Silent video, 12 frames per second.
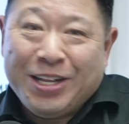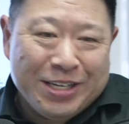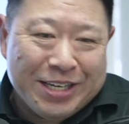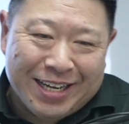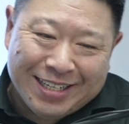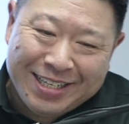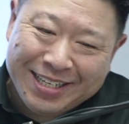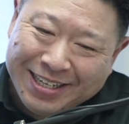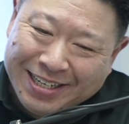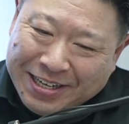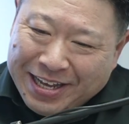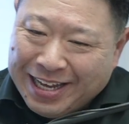
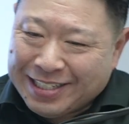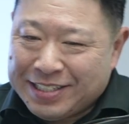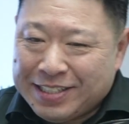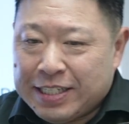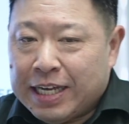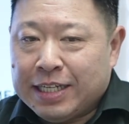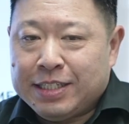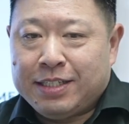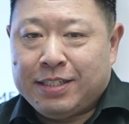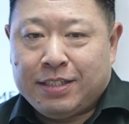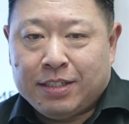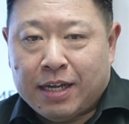
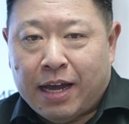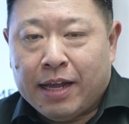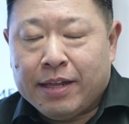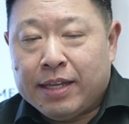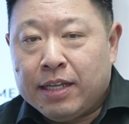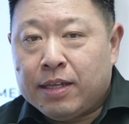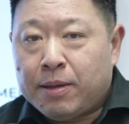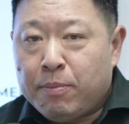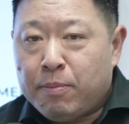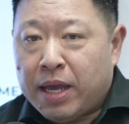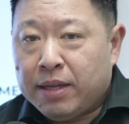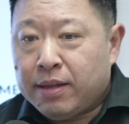It's. I think the
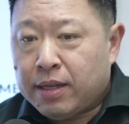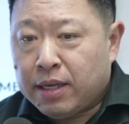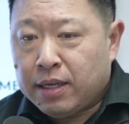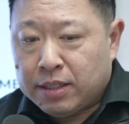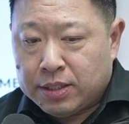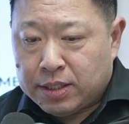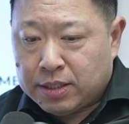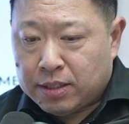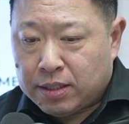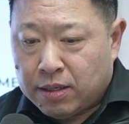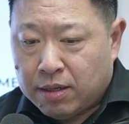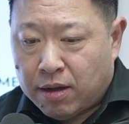main thing is
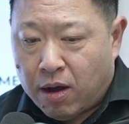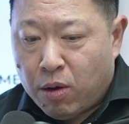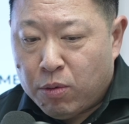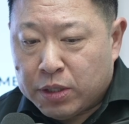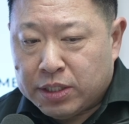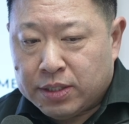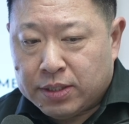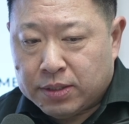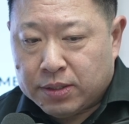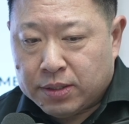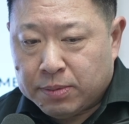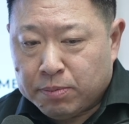
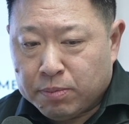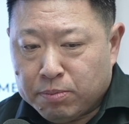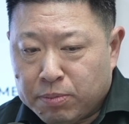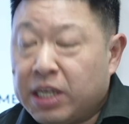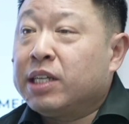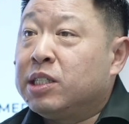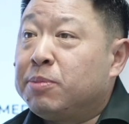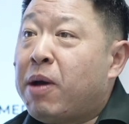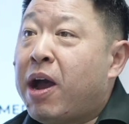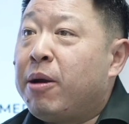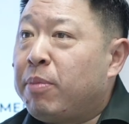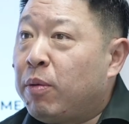always being
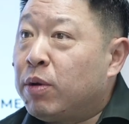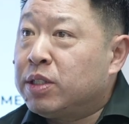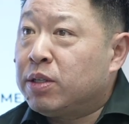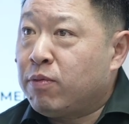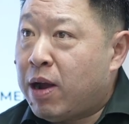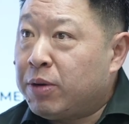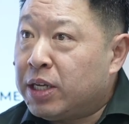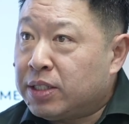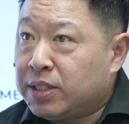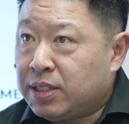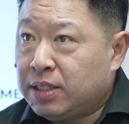inspired by what's around us,